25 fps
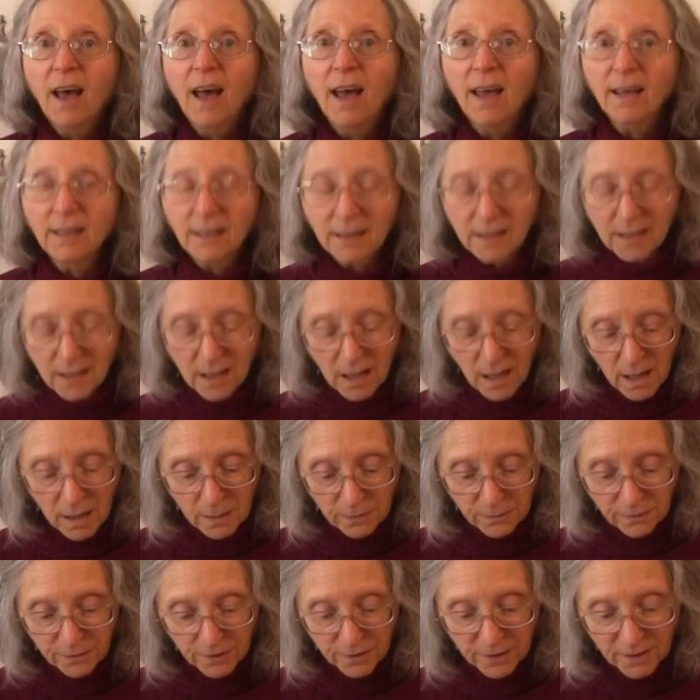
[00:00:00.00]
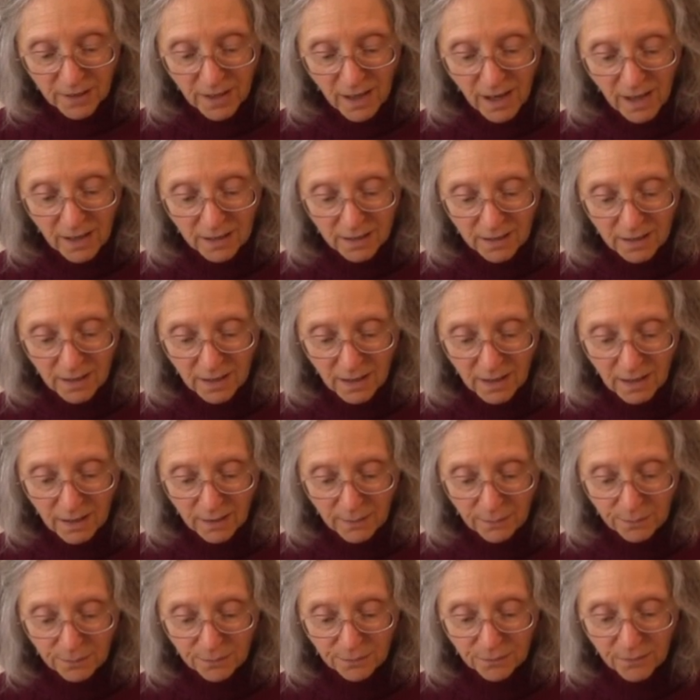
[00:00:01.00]
anytime
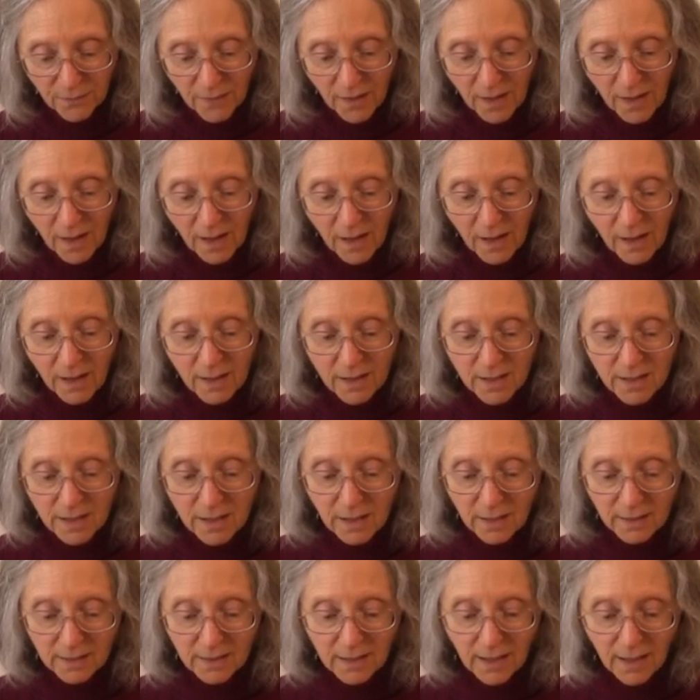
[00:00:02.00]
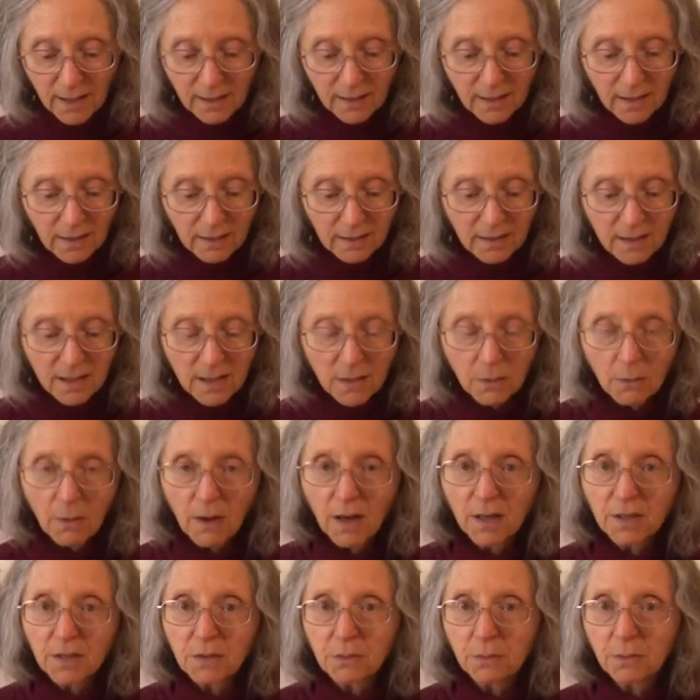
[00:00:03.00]
frittata, sauteed yellow
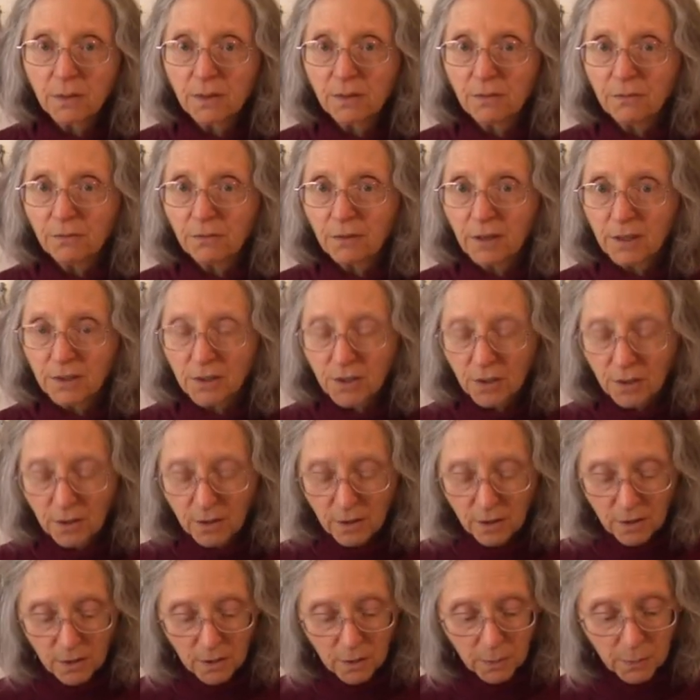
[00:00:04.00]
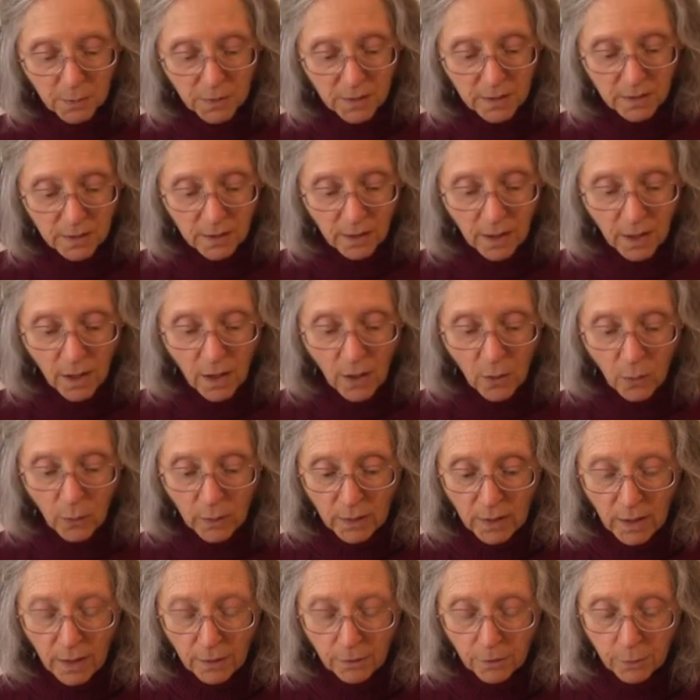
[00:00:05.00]
squash with fresh herbs,
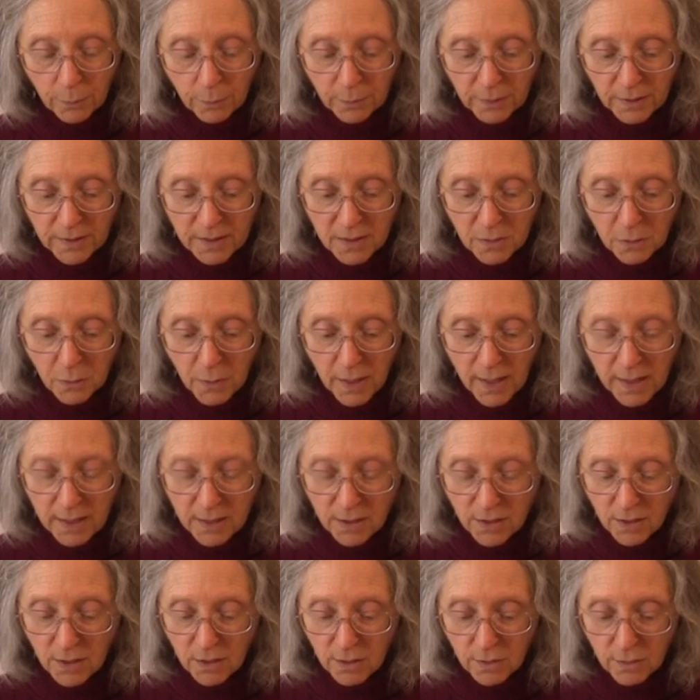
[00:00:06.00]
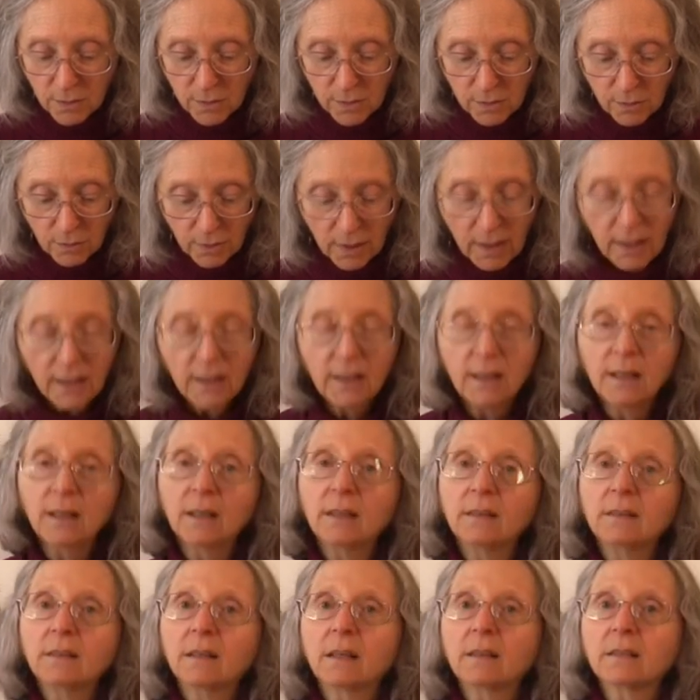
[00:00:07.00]
100+ ways to use
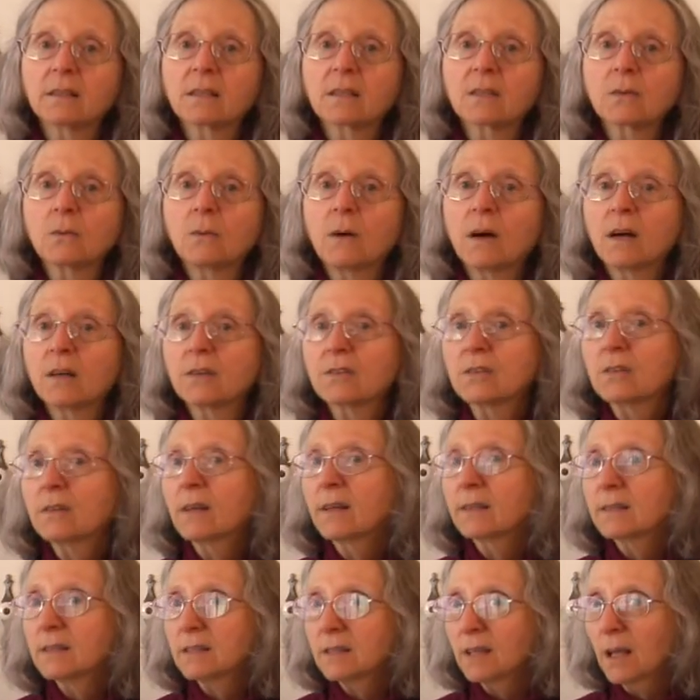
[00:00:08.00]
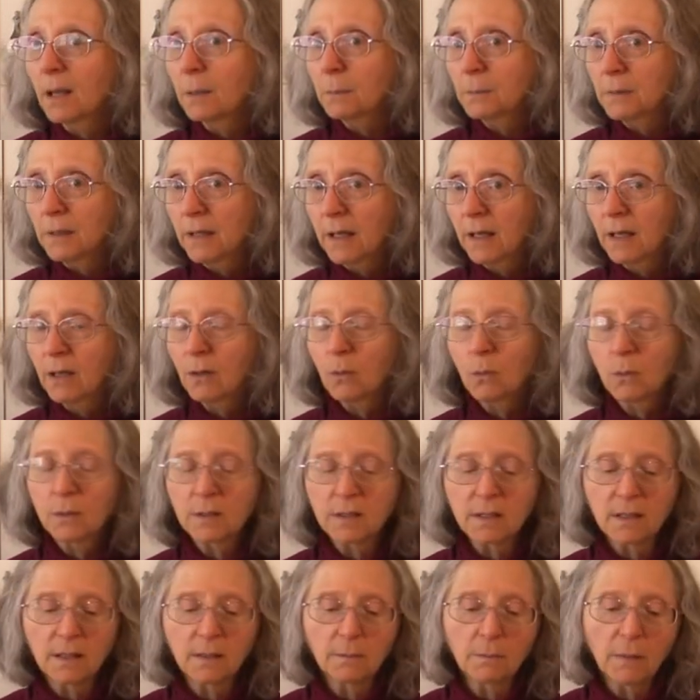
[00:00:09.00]
zucchini and yellow squash. That same link
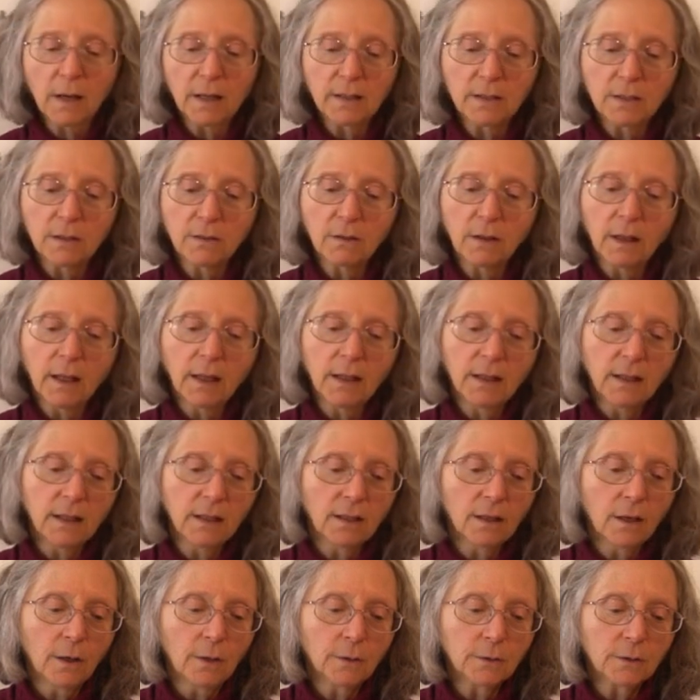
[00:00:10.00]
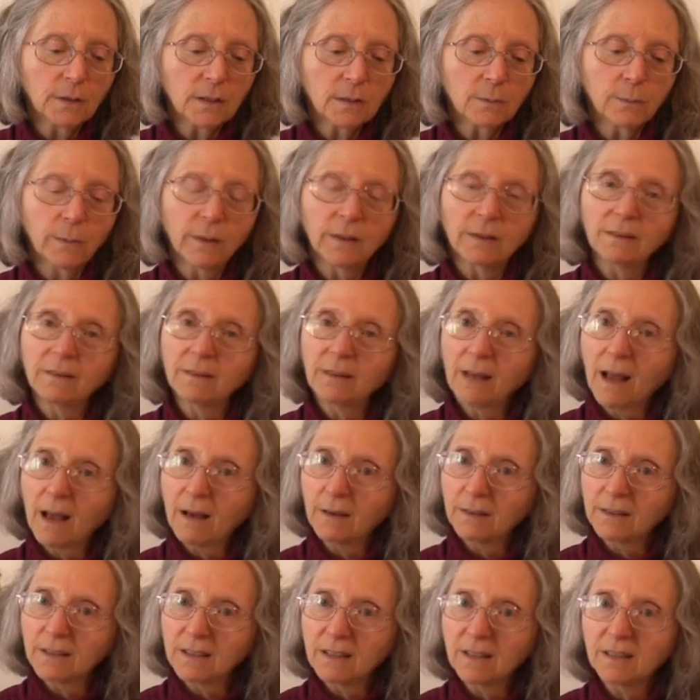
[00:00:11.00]
was in my zucchini notes, but
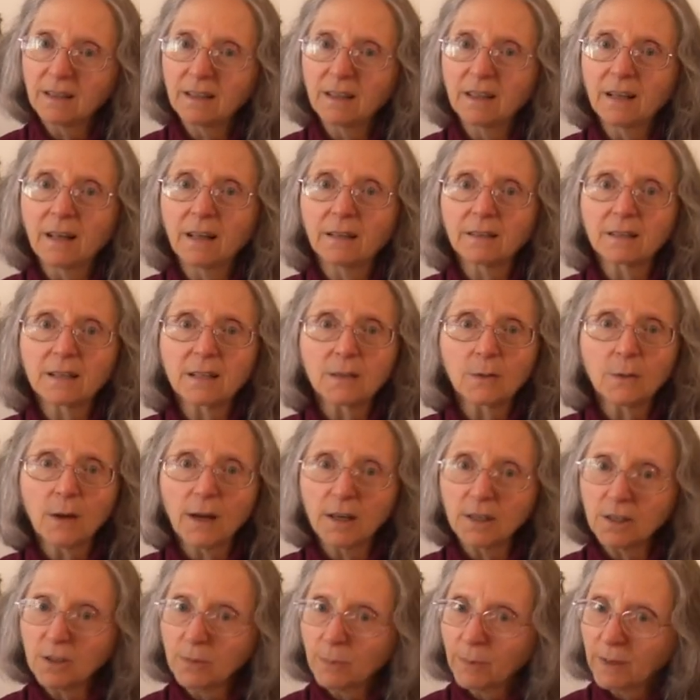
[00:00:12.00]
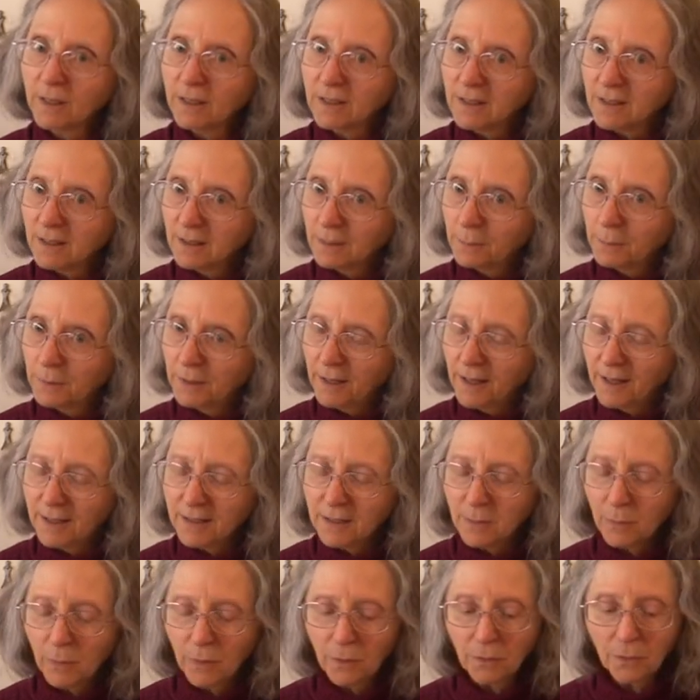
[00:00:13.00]
now it's in the yellow squash because it
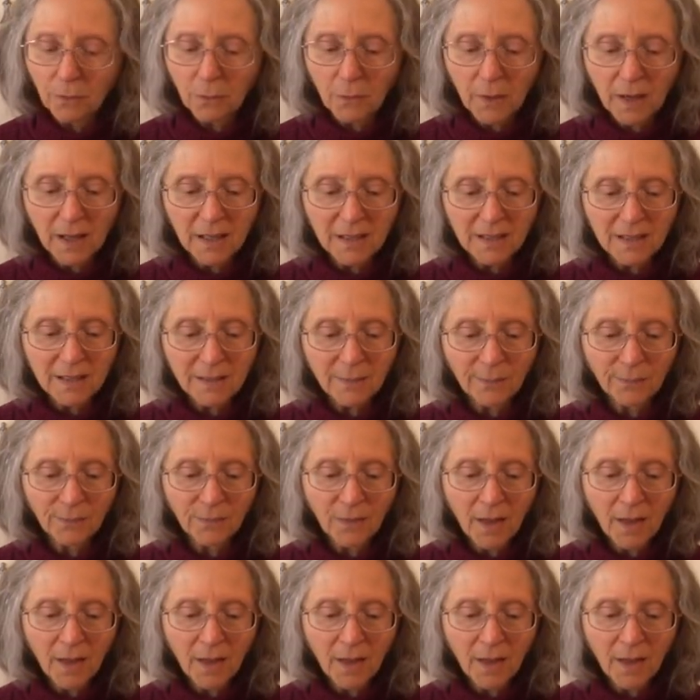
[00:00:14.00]
applies both ways.